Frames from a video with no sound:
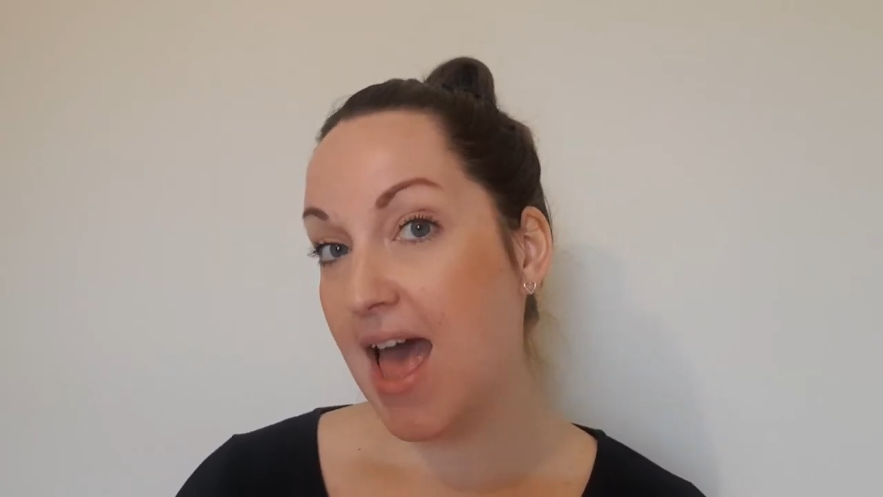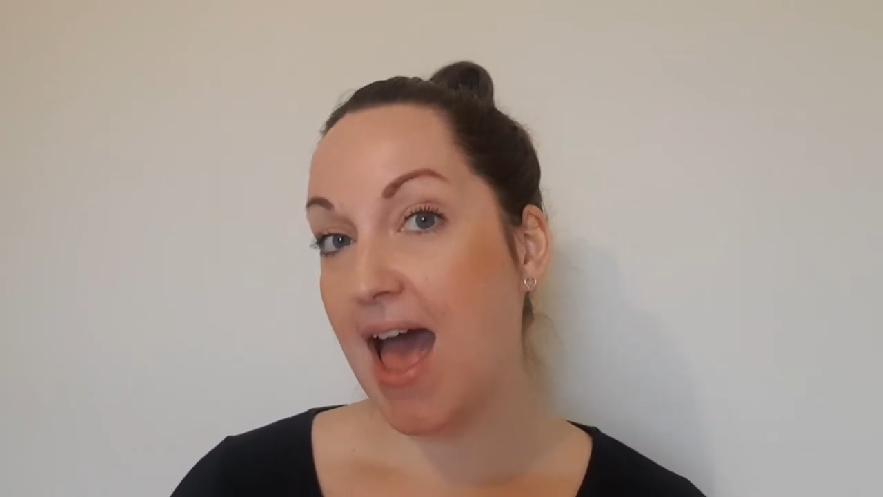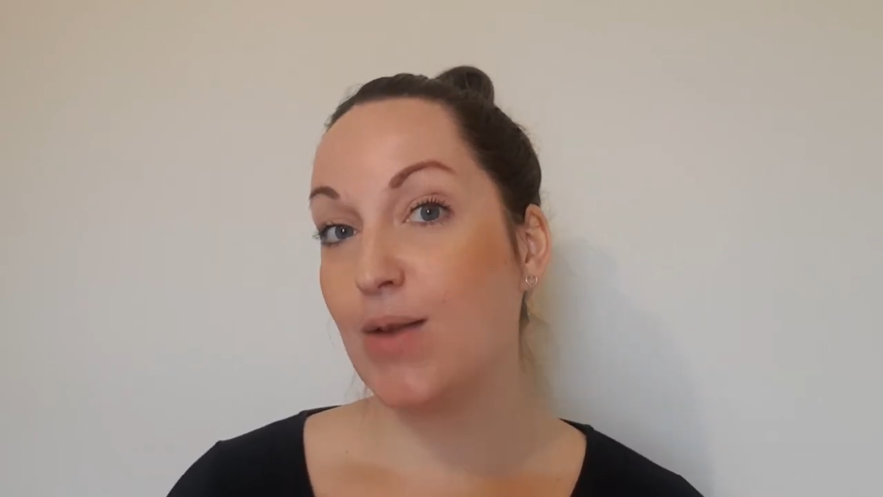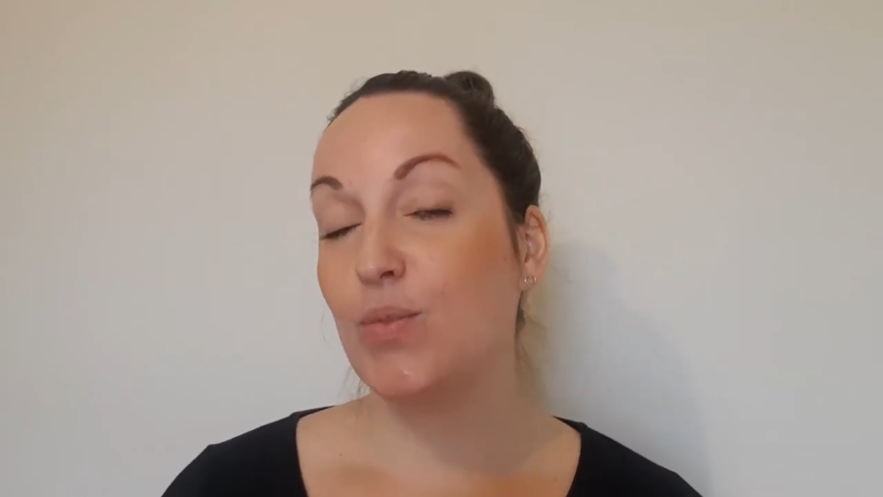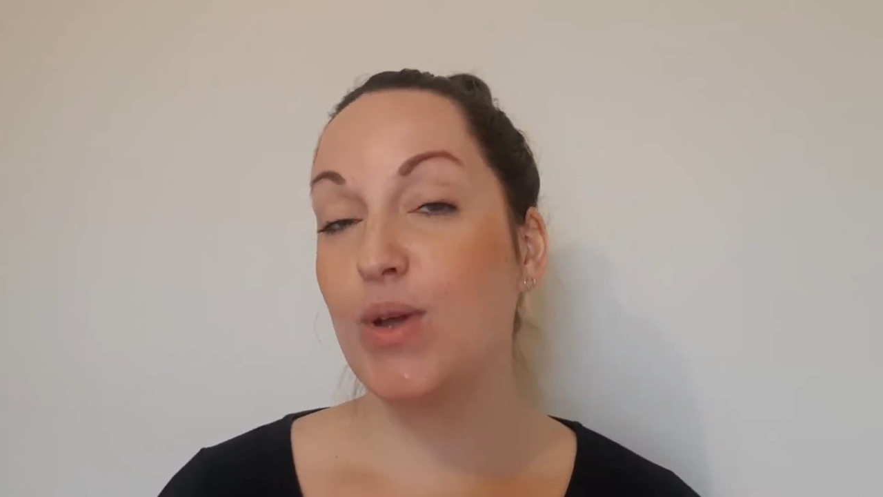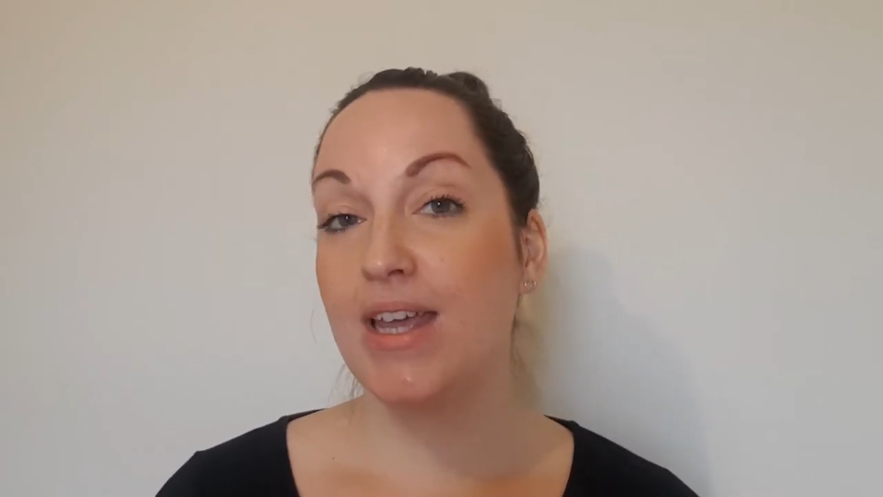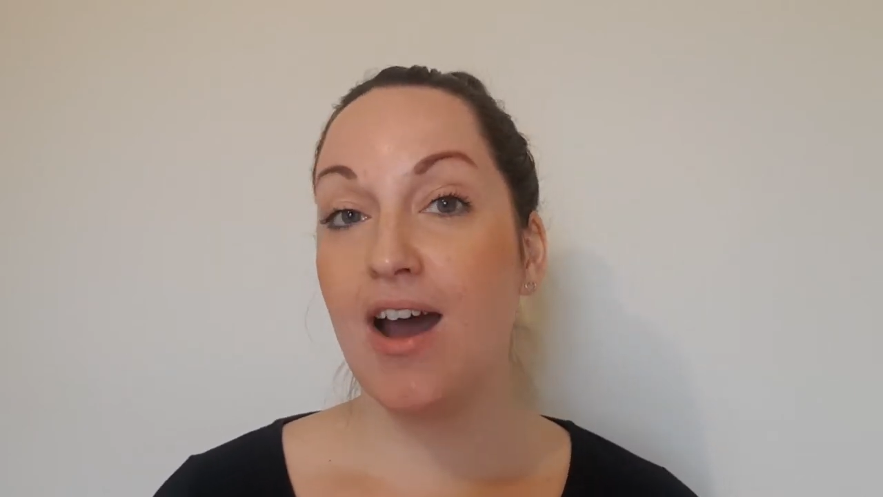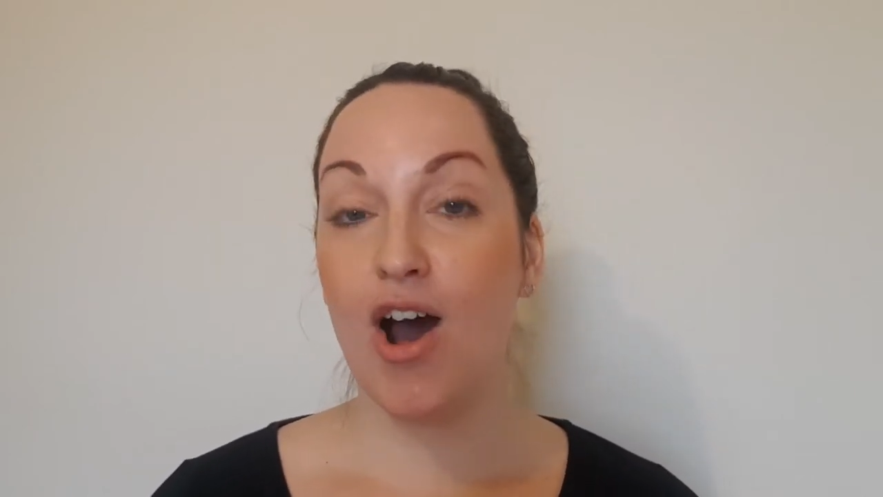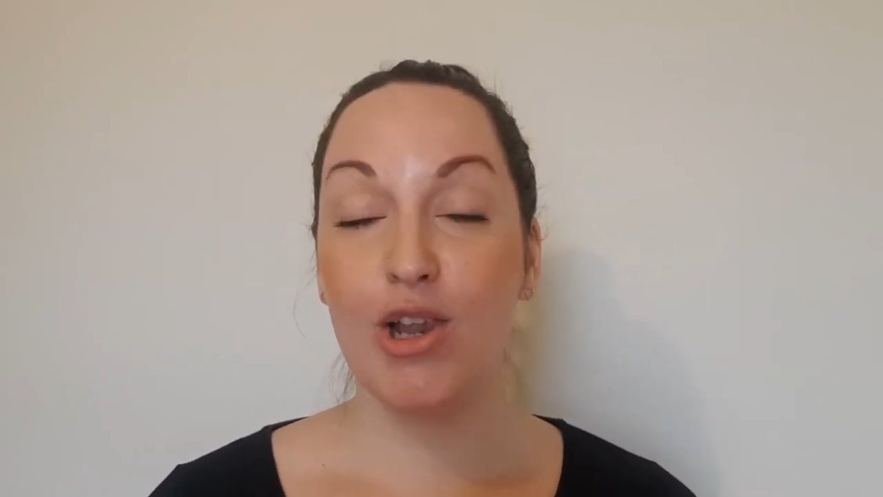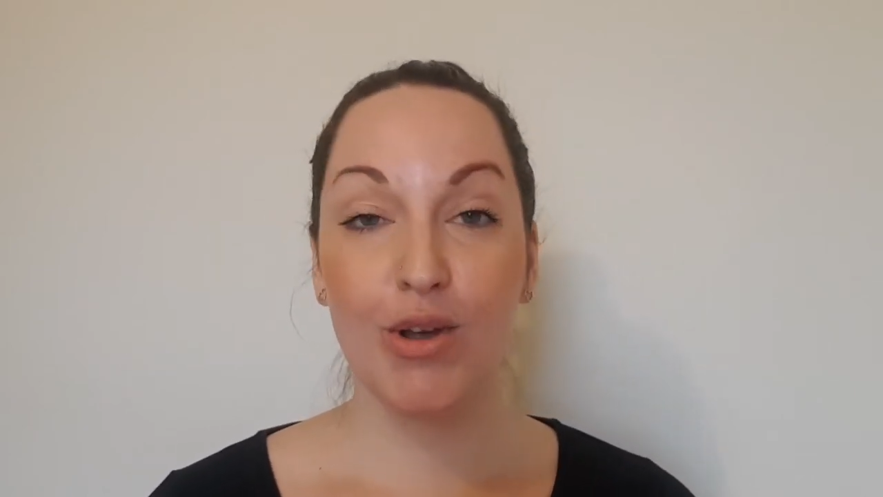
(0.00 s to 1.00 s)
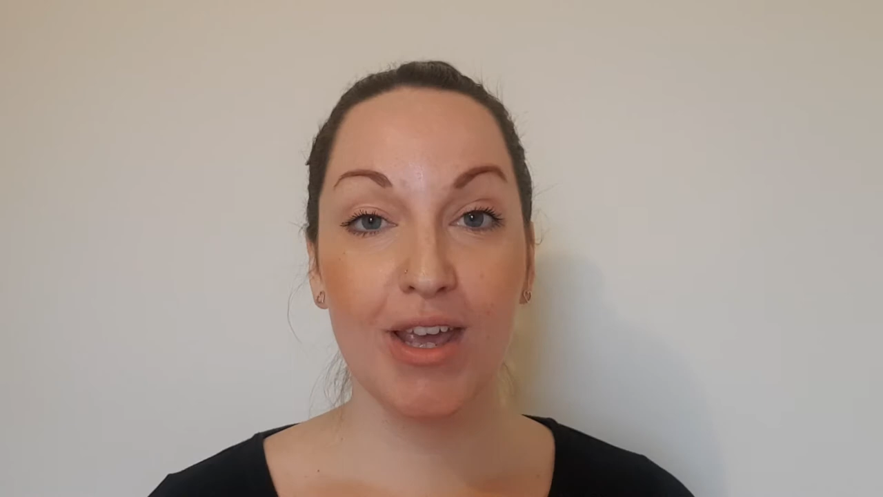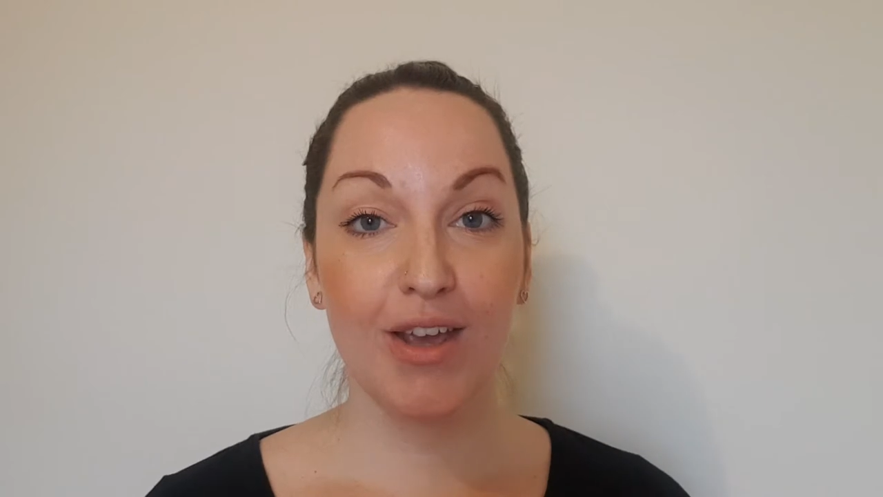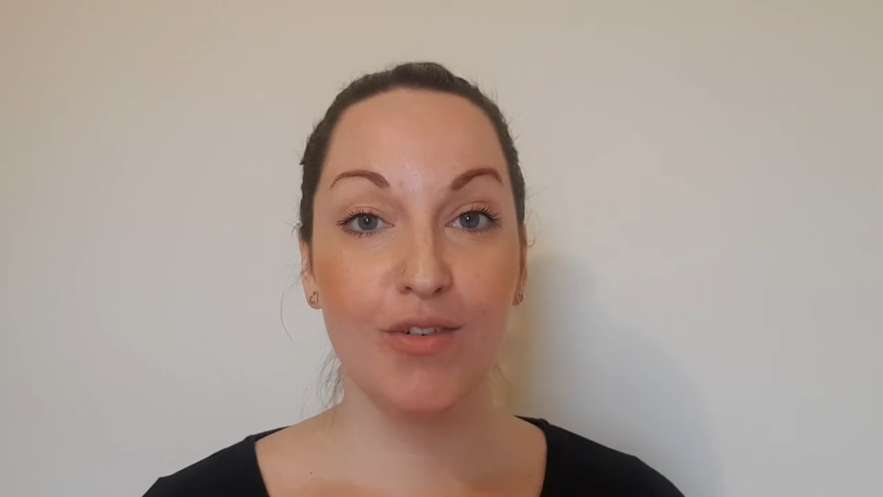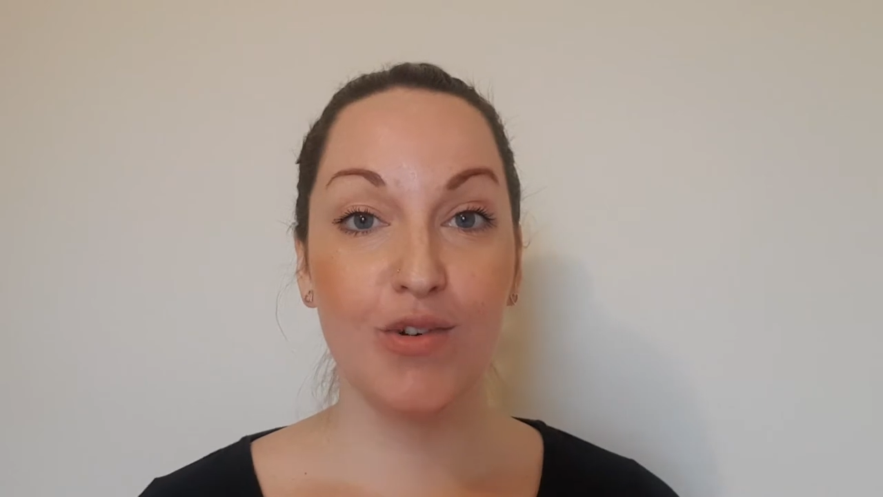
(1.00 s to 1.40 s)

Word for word: and we are looking